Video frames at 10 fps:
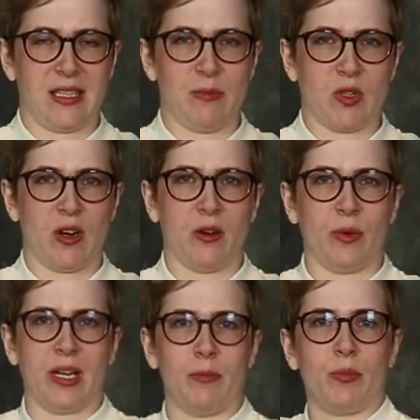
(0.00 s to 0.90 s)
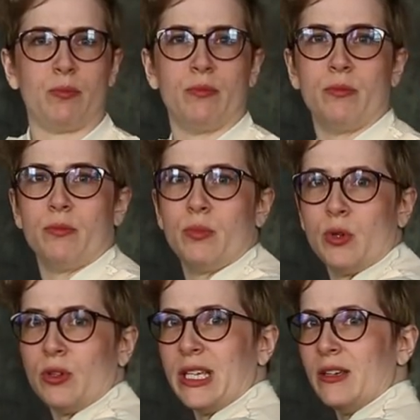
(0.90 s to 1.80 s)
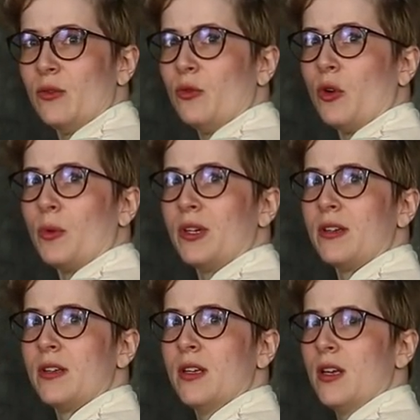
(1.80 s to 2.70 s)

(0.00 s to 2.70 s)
seams are when I pull it forward.